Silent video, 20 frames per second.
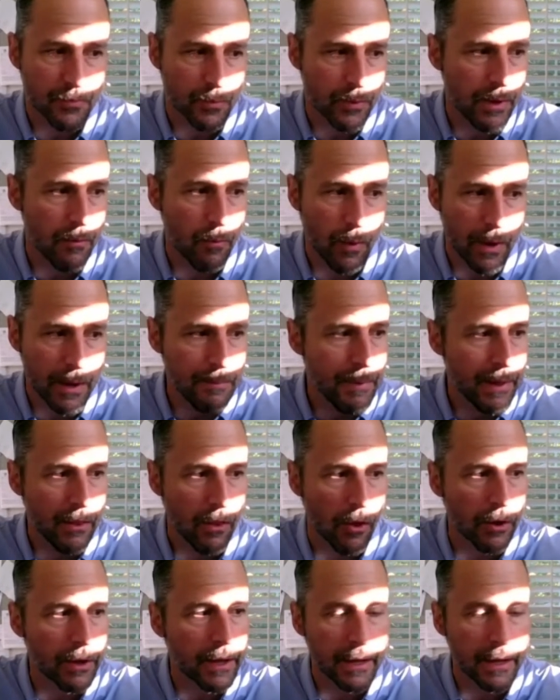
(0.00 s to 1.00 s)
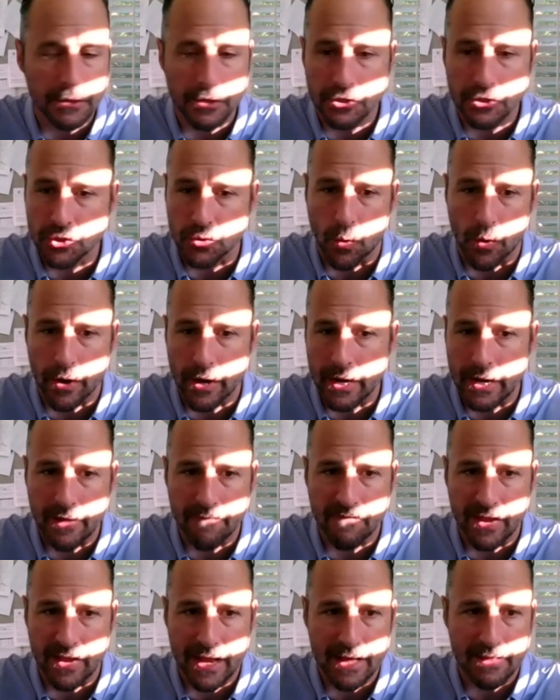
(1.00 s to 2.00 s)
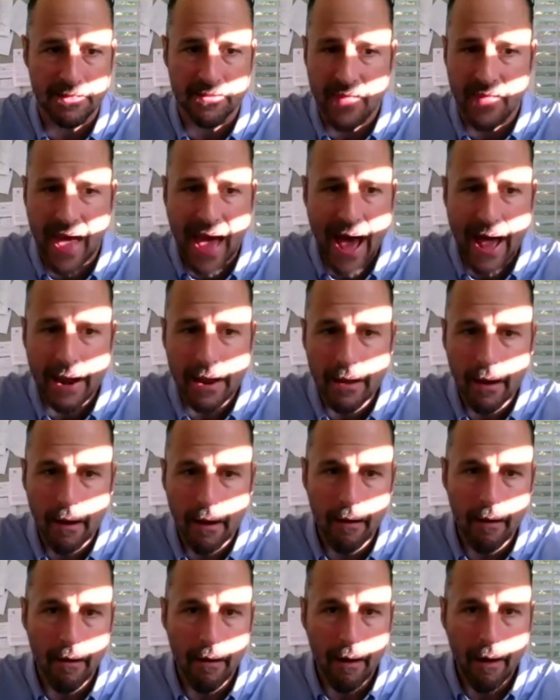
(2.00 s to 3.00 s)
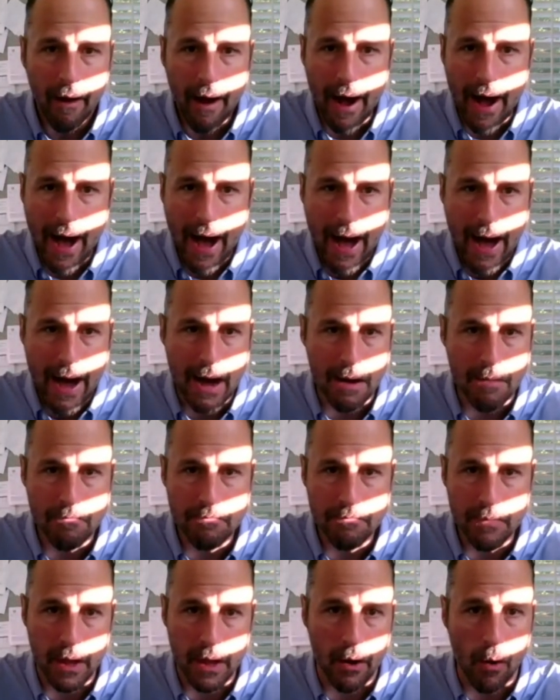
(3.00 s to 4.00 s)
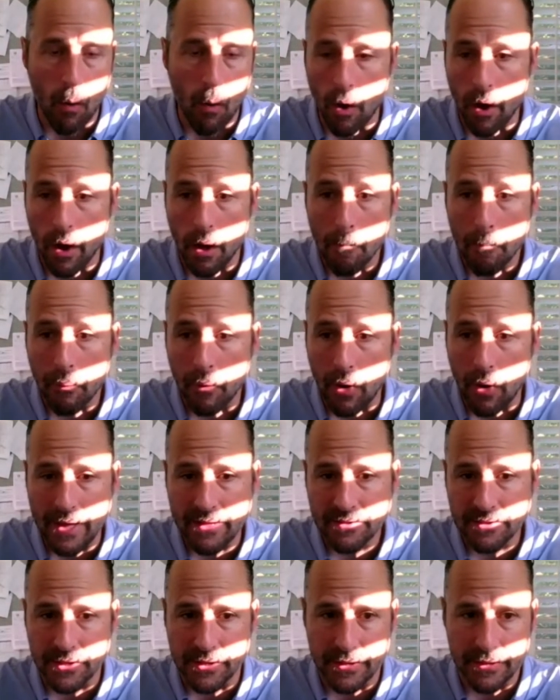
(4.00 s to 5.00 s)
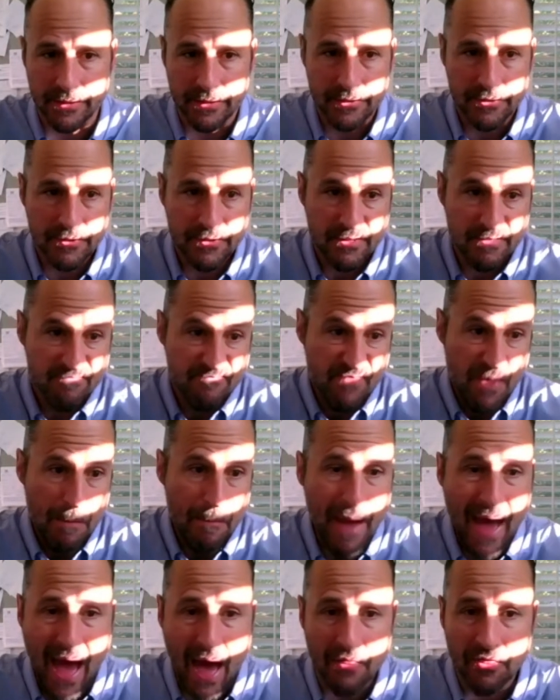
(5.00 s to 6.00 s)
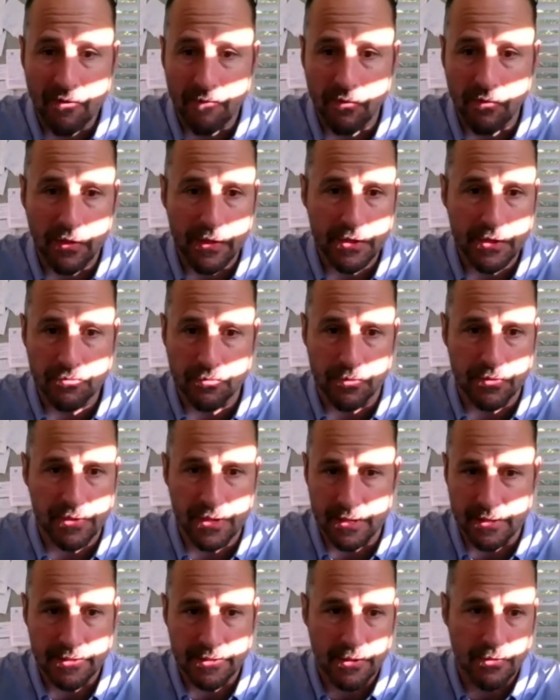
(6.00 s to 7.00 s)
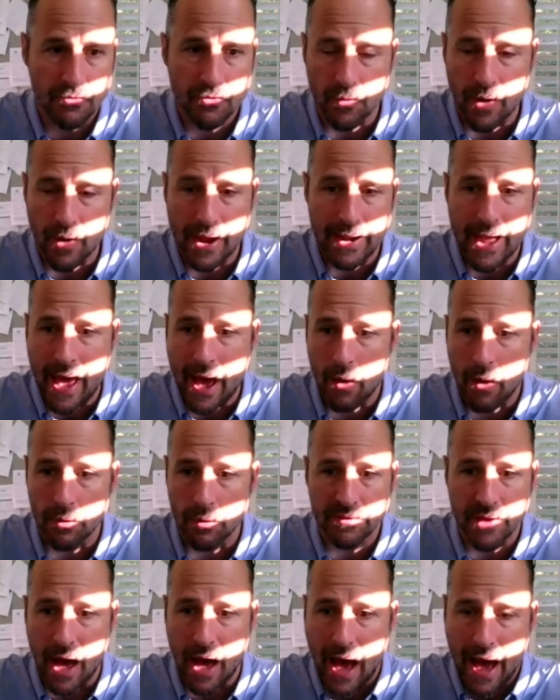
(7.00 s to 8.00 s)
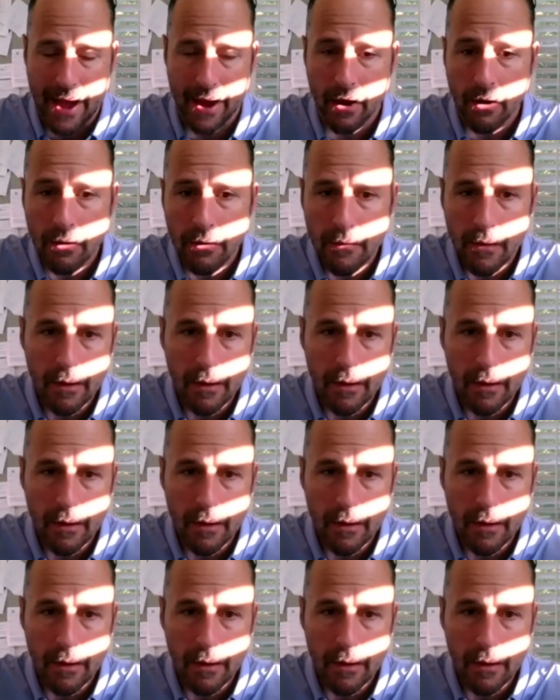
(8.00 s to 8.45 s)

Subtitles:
We'd be looking to short it if it hits that. You know, oil prices, the path of least resistance right now is higher.